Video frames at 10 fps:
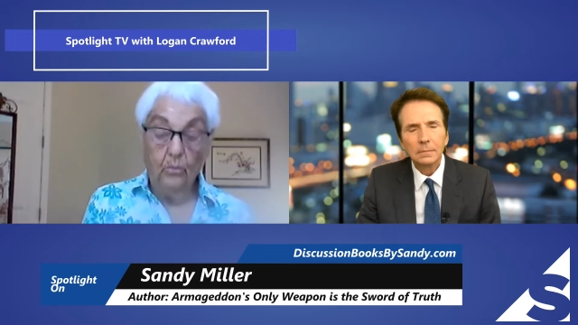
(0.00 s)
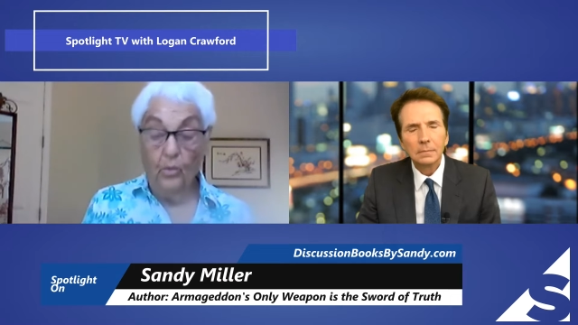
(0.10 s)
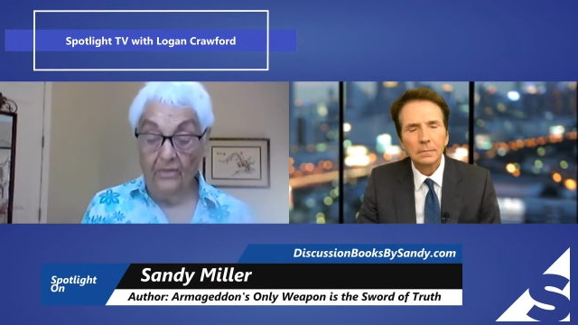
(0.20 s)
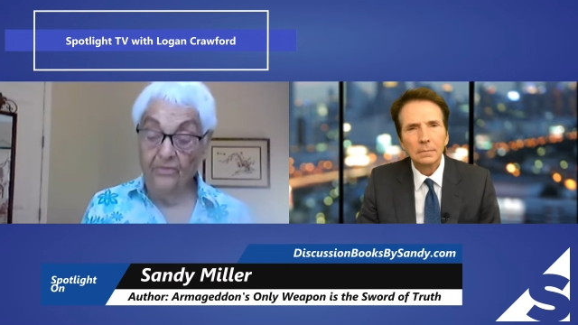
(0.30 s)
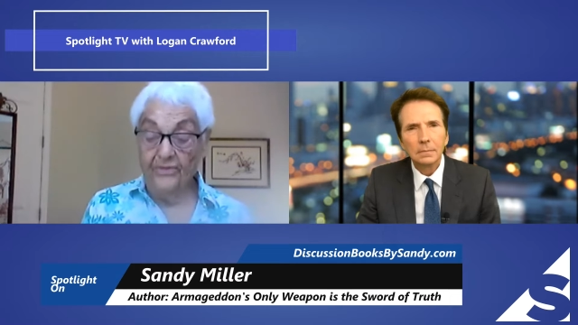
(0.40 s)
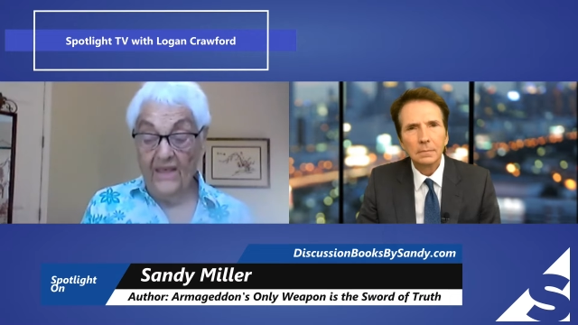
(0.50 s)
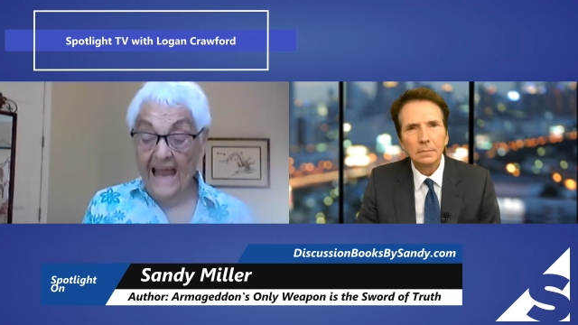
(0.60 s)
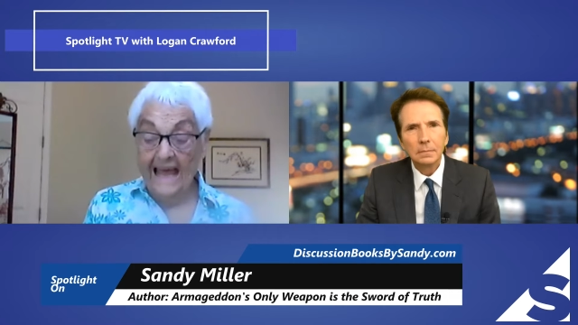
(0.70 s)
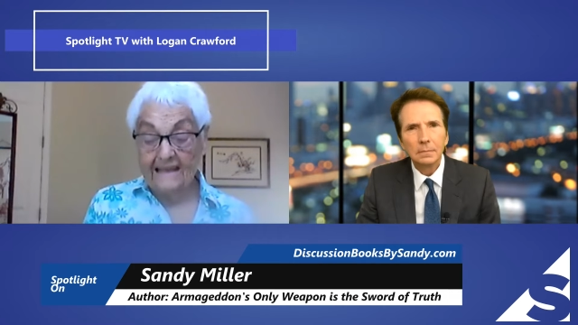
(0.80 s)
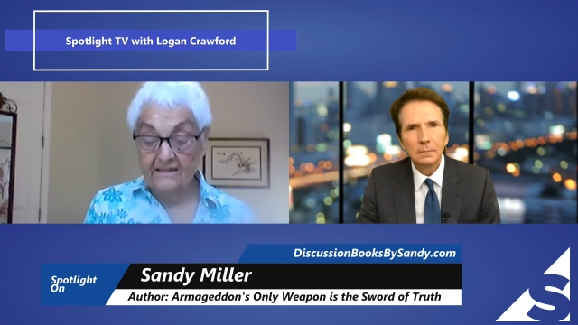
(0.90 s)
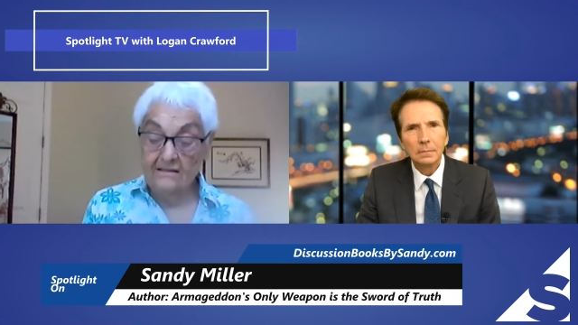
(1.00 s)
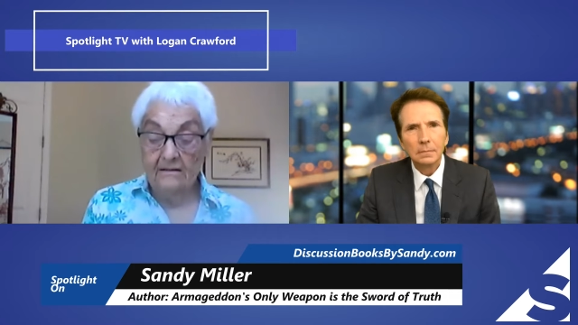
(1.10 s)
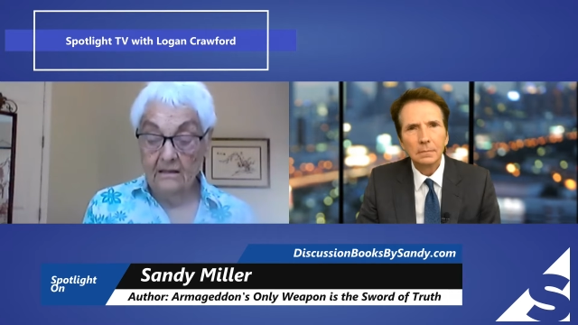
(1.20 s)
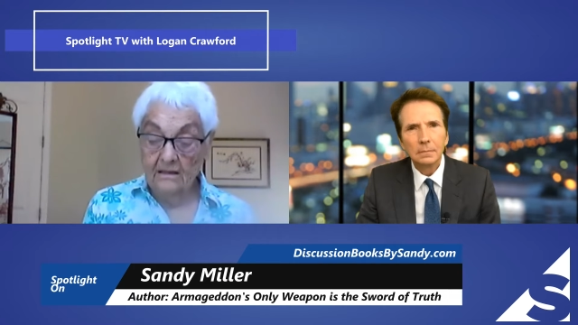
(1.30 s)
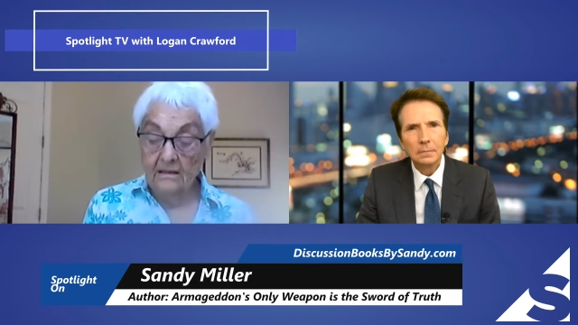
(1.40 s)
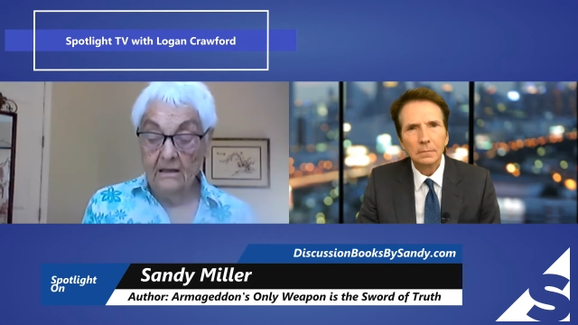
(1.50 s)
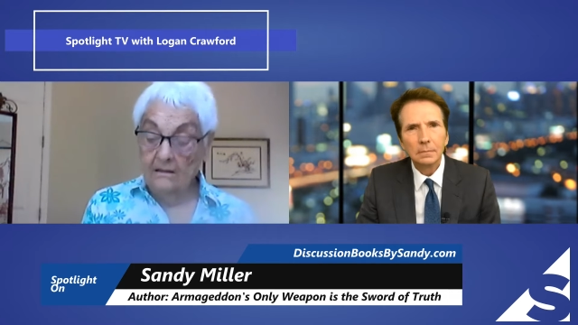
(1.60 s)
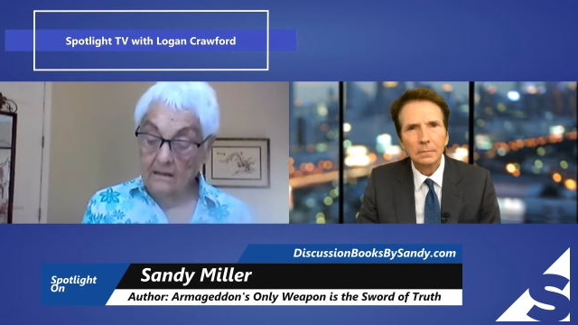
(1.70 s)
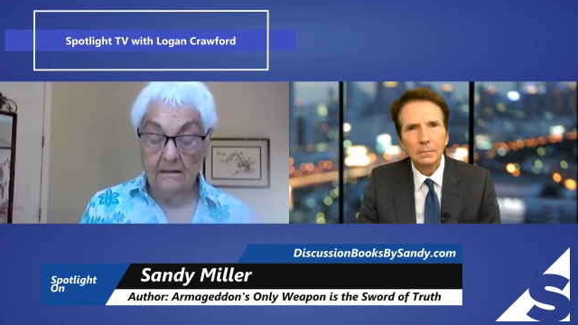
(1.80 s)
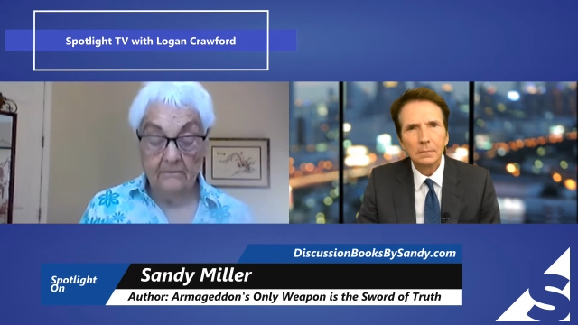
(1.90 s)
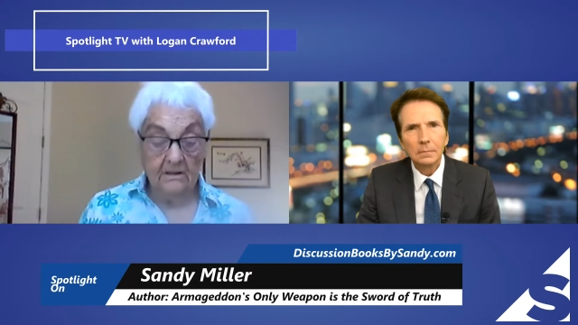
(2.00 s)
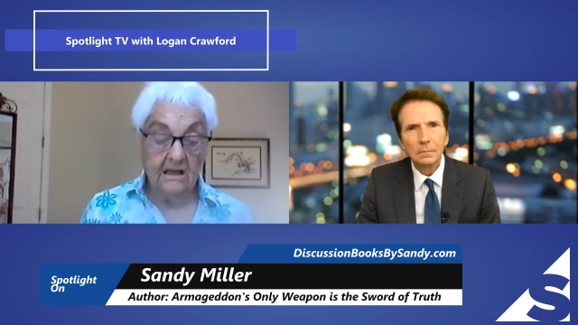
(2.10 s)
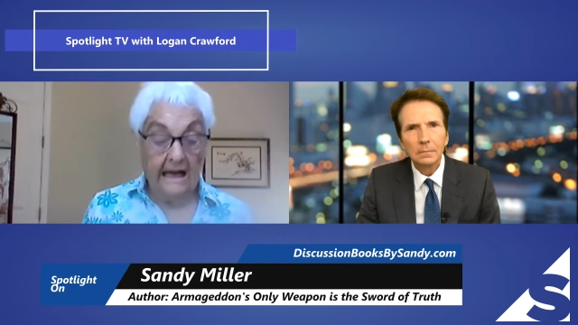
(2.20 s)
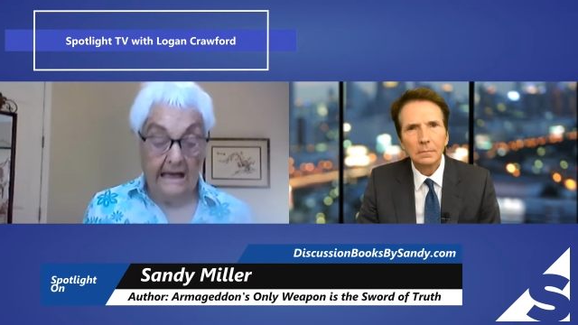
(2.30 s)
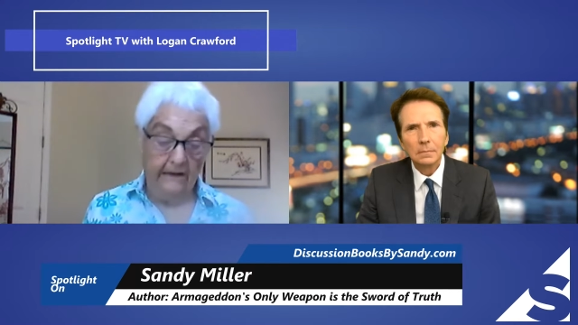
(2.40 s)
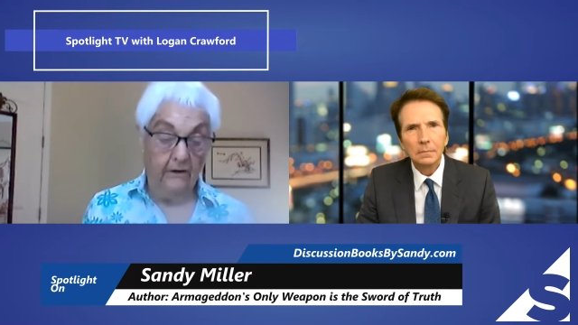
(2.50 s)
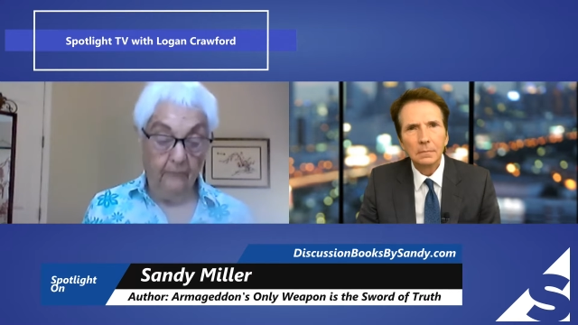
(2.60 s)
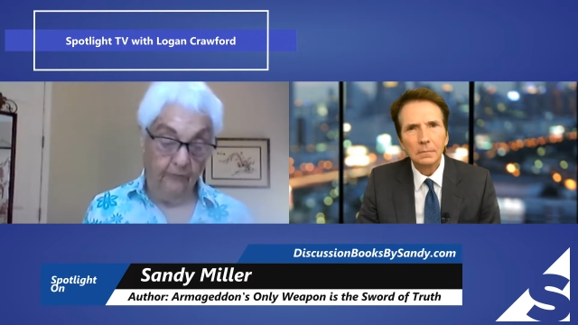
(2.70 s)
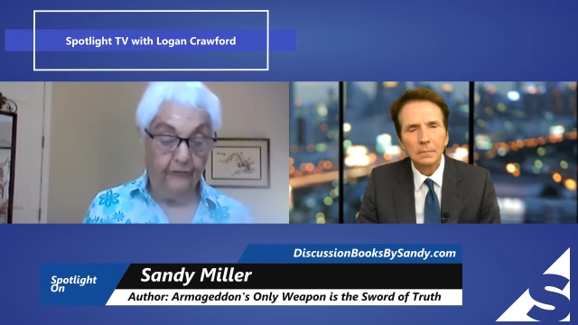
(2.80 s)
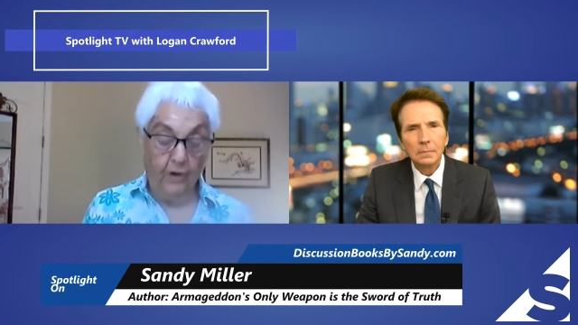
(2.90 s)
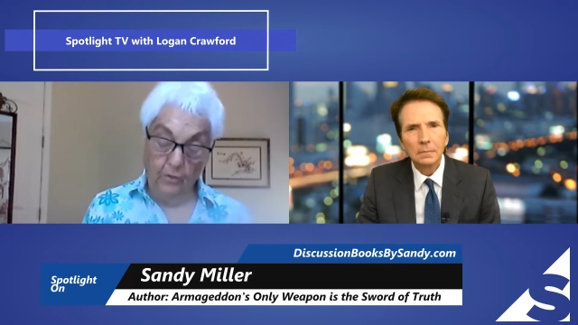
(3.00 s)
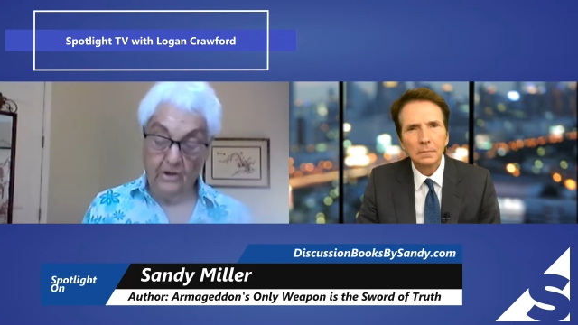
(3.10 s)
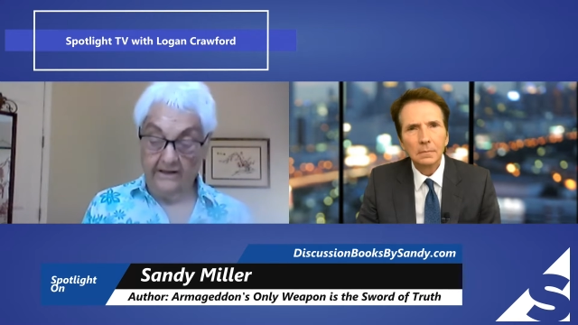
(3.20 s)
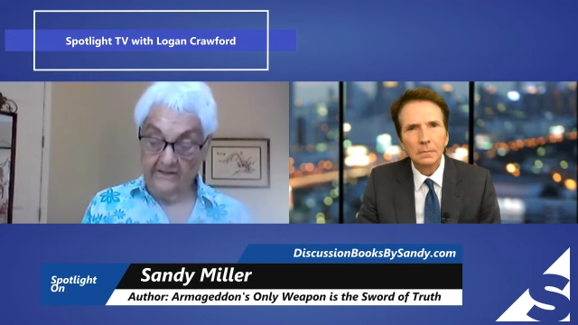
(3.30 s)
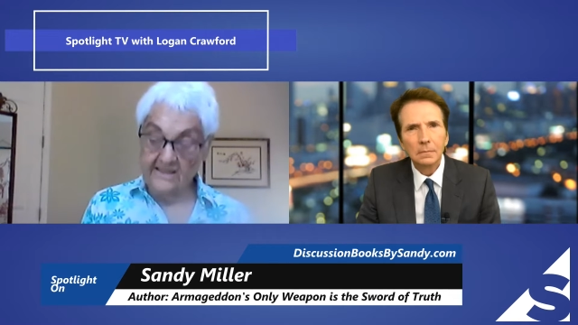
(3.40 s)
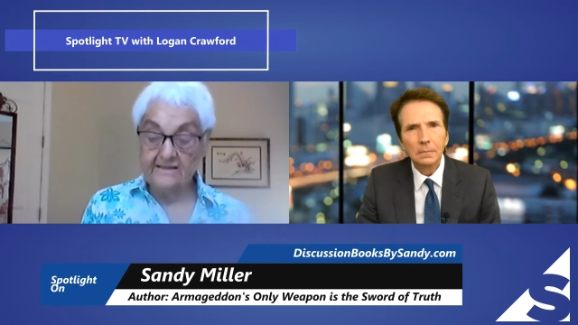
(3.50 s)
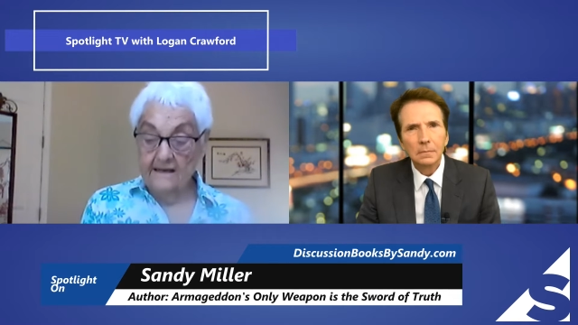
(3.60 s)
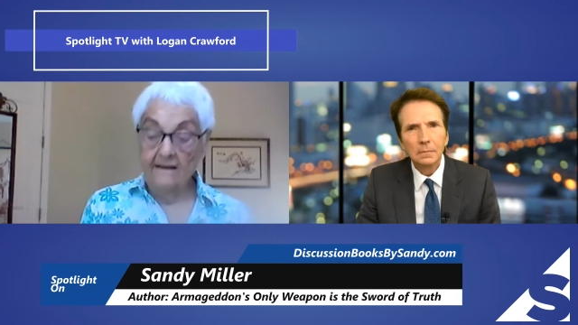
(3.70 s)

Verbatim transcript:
Speaker 1: with that kind of focus.